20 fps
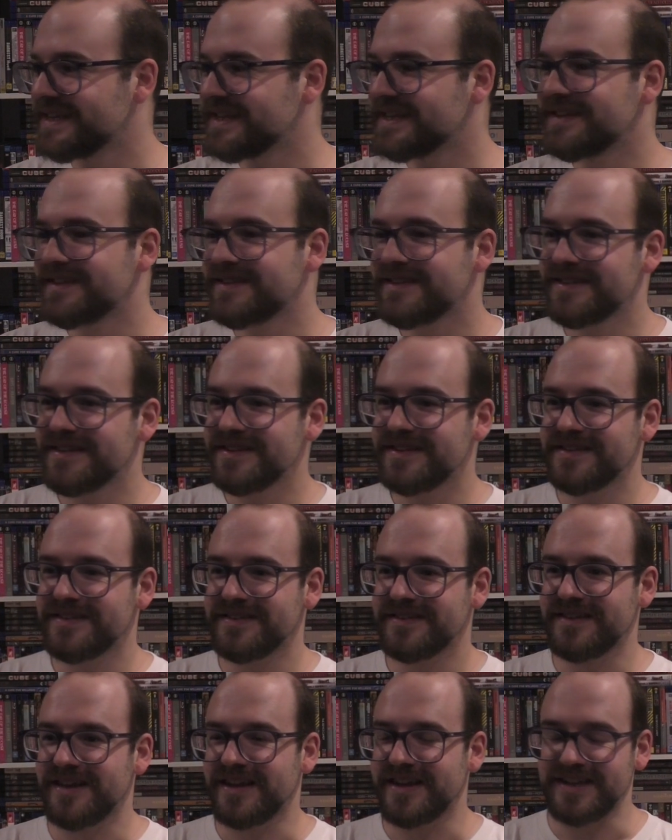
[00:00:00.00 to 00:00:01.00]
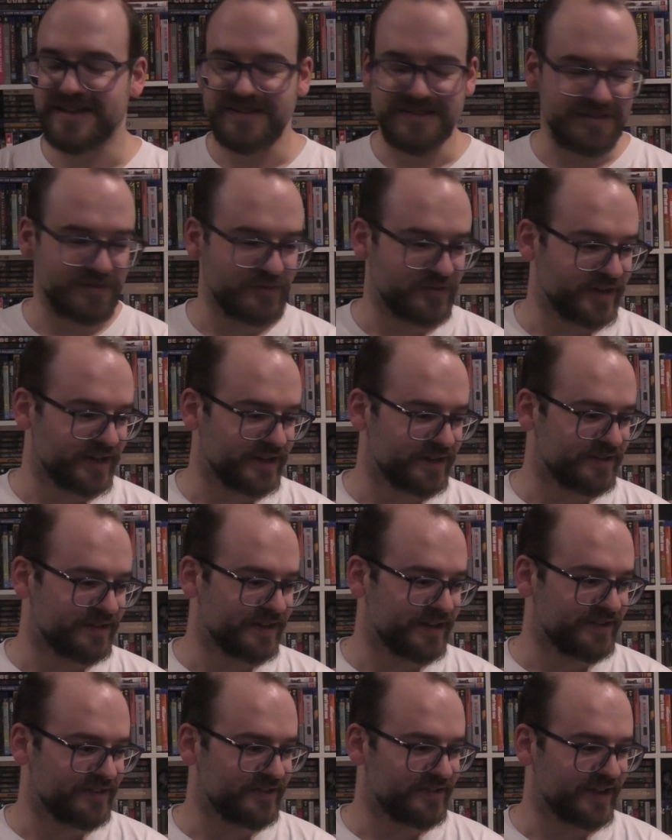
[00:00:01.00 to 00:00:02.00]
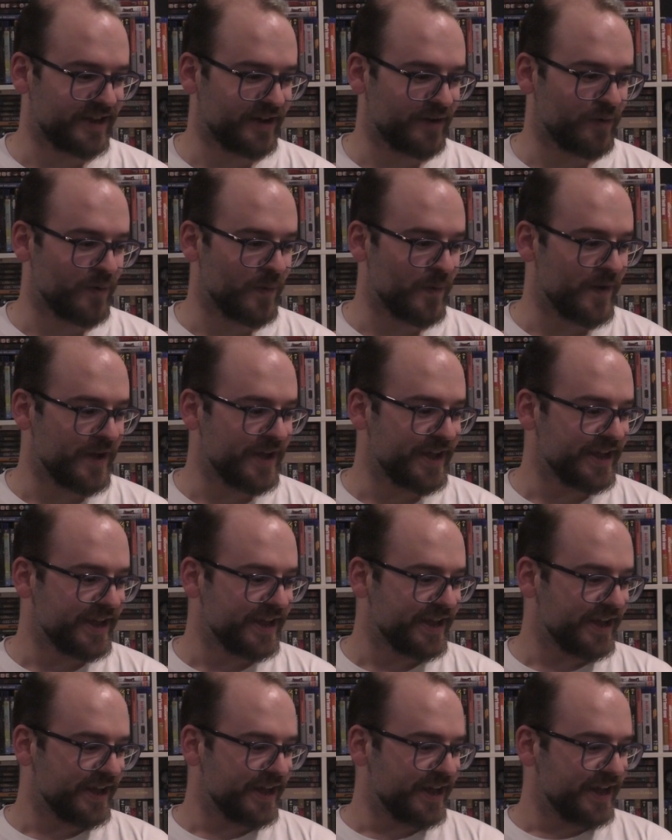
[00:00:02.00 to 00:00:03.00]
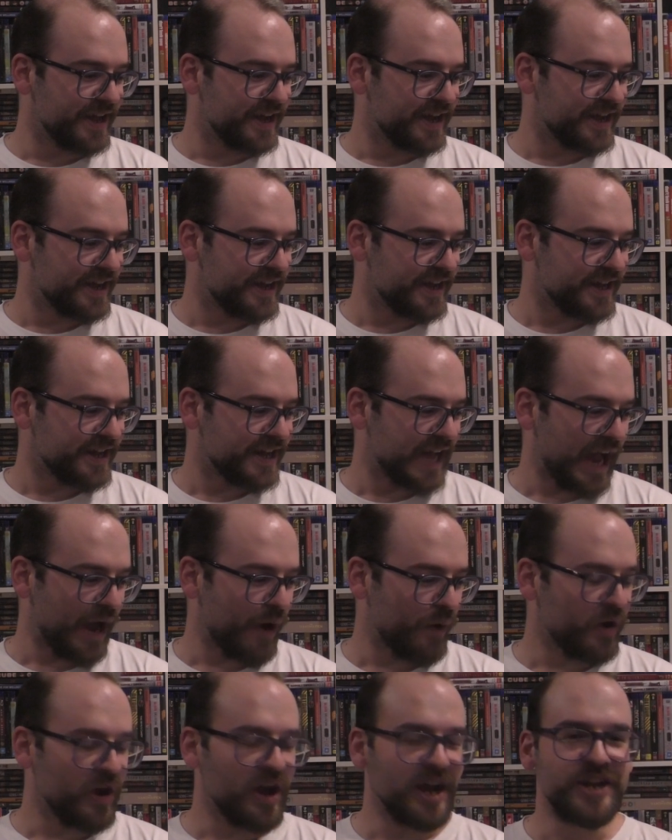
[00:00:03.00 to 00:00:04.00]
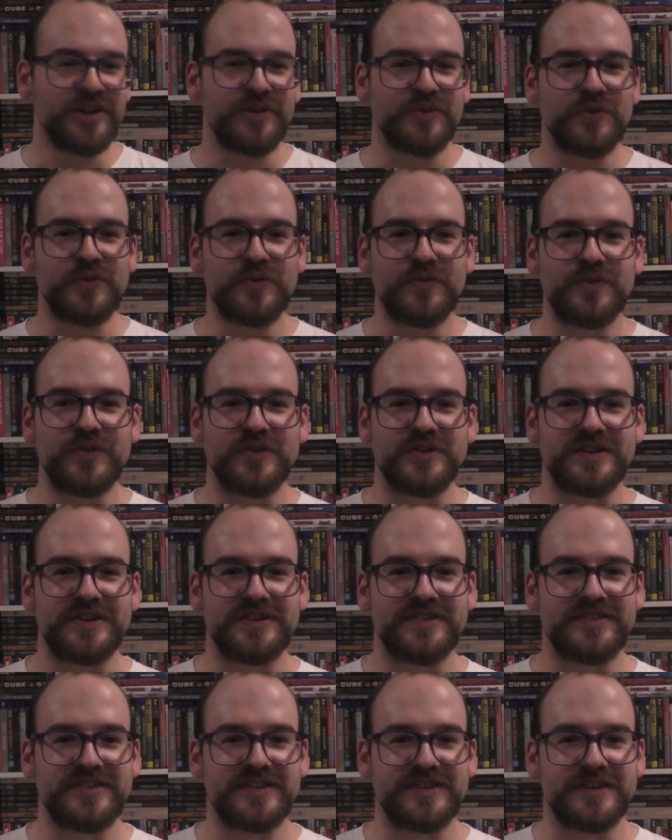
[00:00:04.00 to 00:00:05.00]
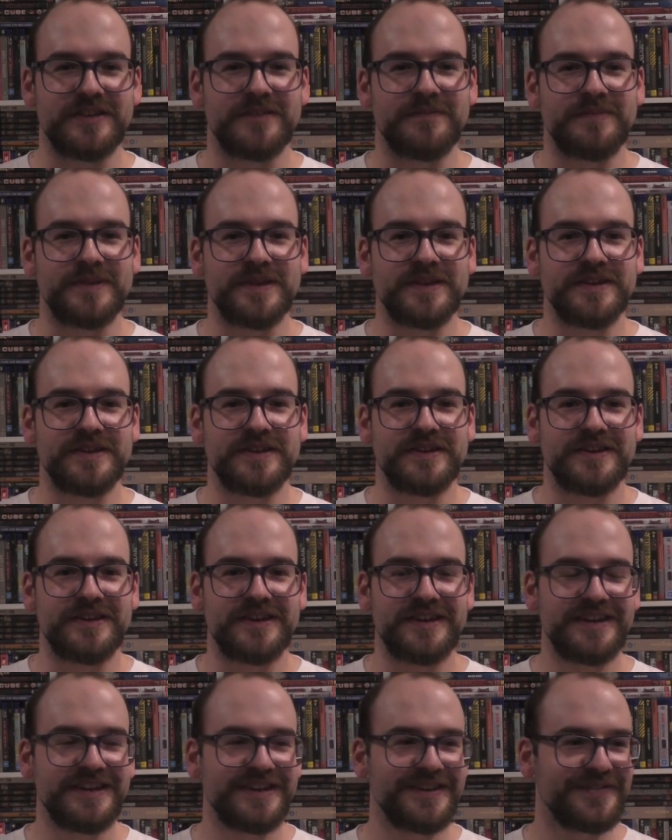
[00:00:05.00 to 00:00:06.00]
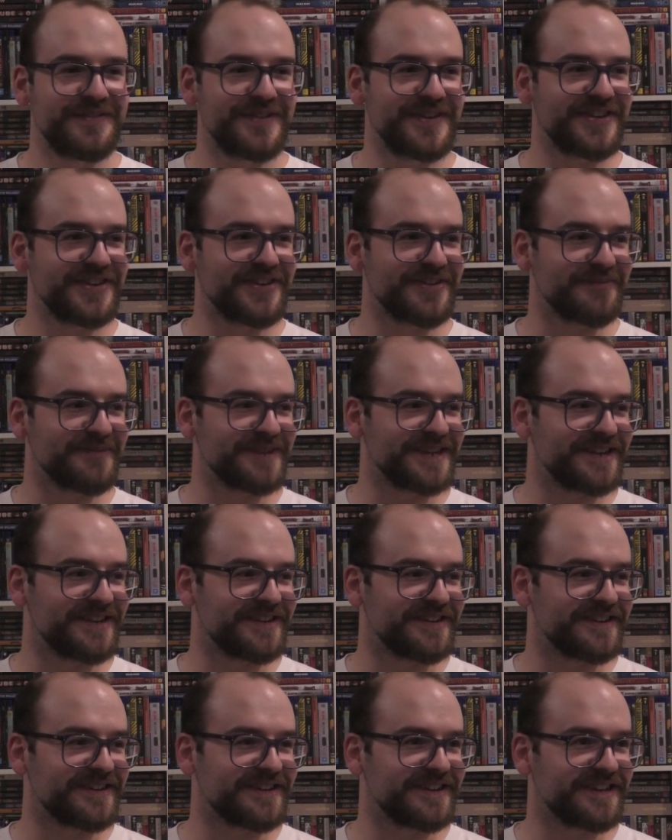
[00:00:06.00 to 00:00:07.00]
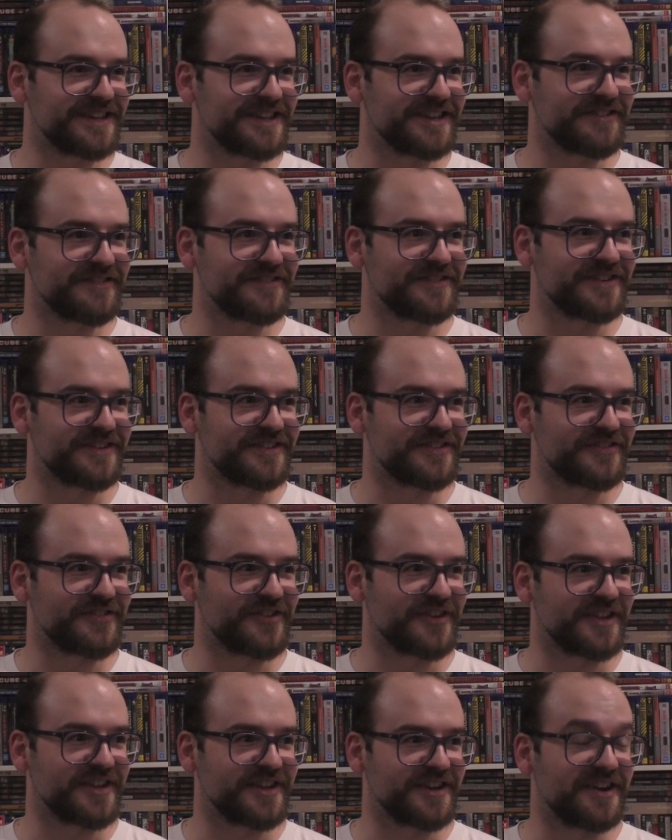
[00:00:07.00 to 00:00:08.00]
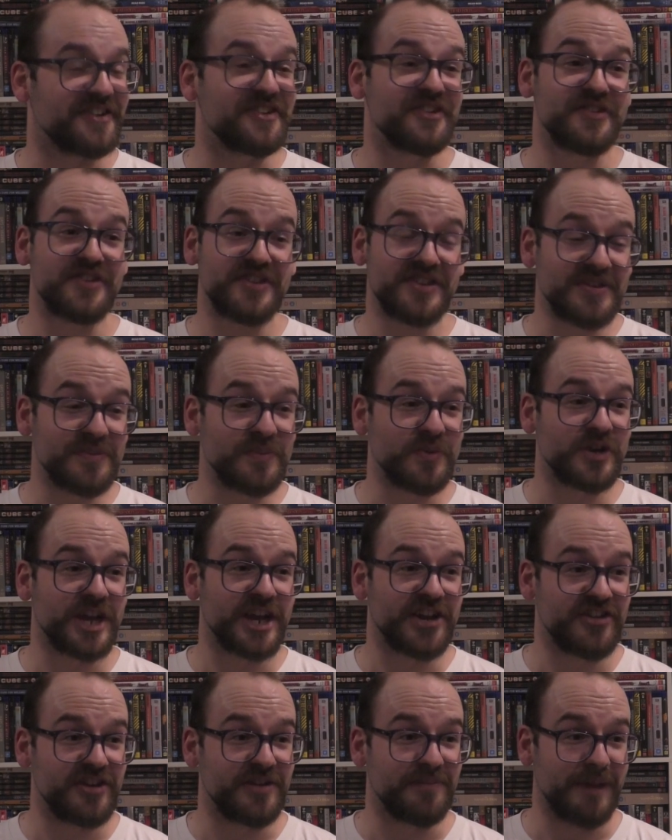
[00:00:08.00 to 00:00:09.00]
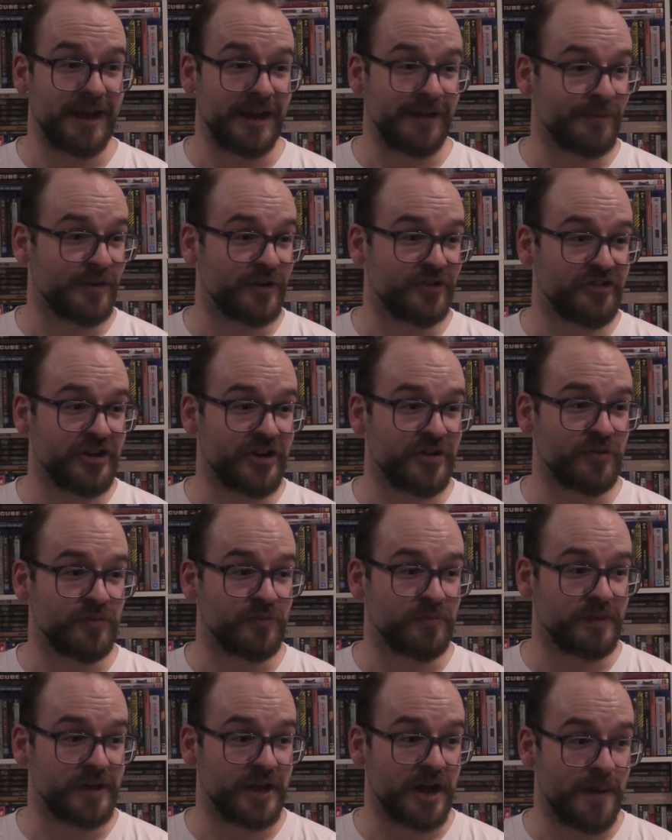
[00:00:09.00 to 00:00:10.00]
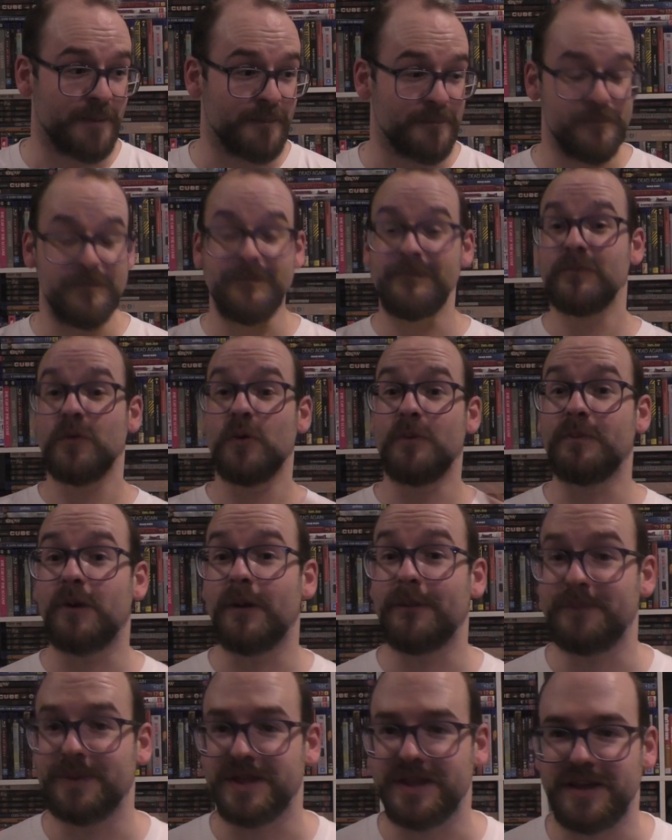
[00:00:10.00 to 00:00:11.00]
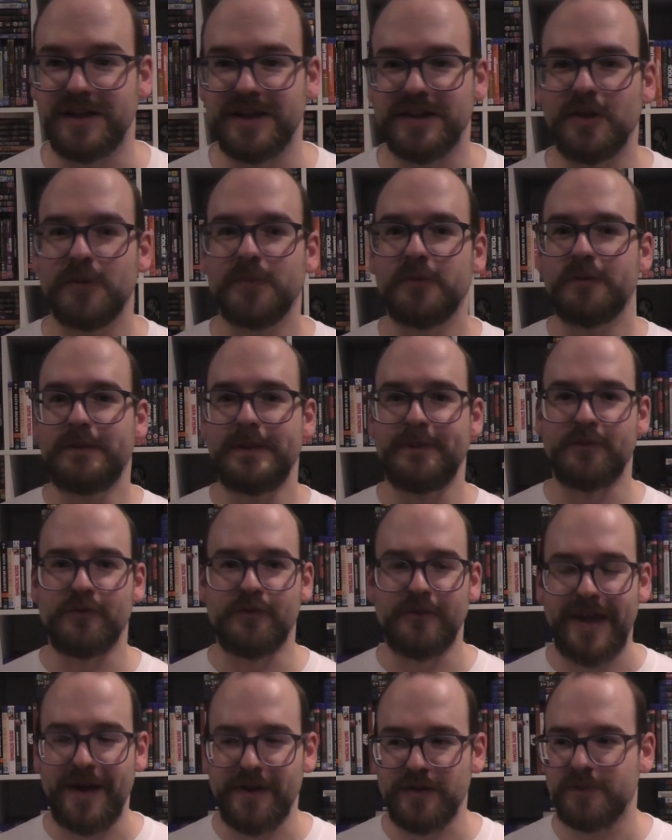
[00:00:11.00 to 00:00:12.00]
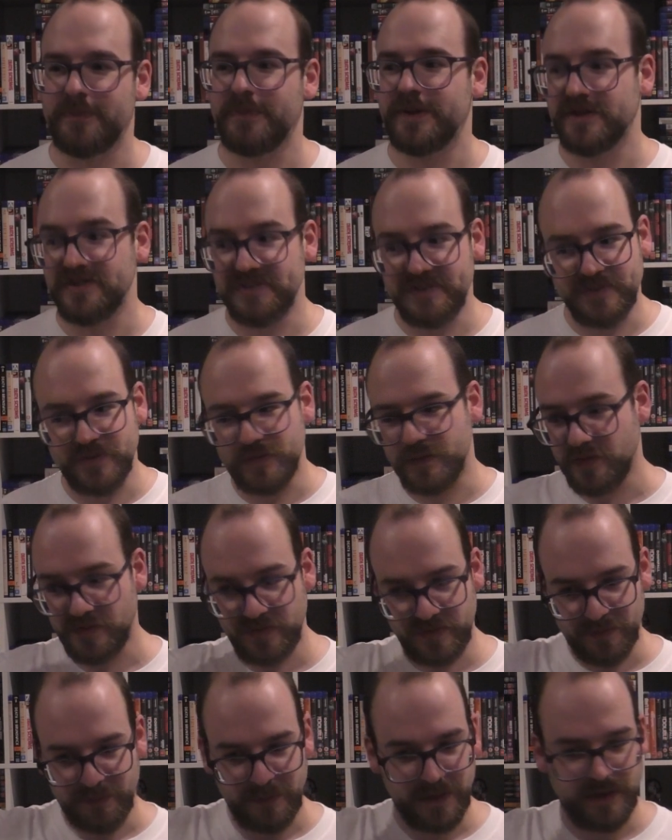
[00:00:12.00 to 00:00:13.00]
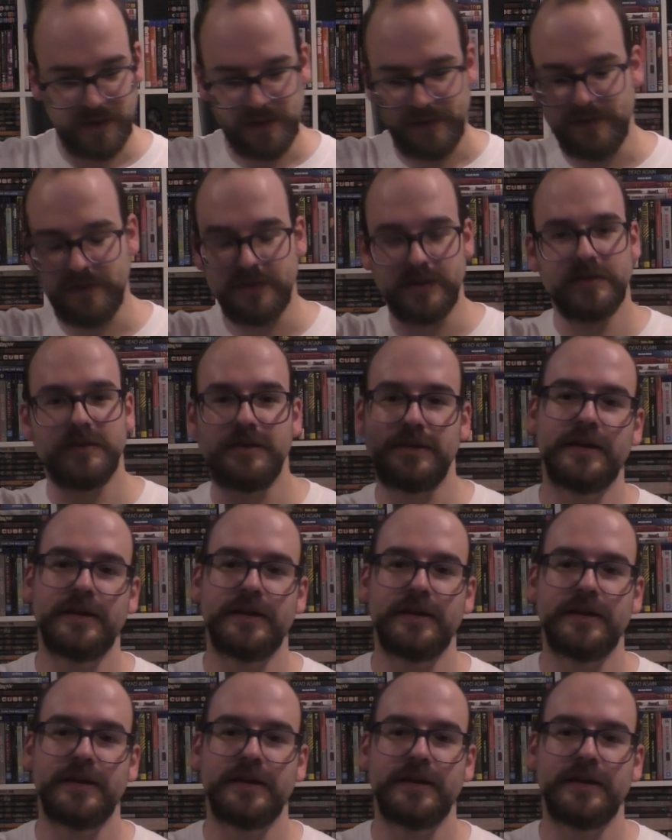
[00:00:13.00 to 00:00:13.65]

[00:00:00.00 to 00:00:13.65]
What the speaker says: this is, I guess, a look at that, just how kind of awful it is to be a physical media collector in Australia. I know this is what actually made my channel become more popular. A lot more people found it because, of course, me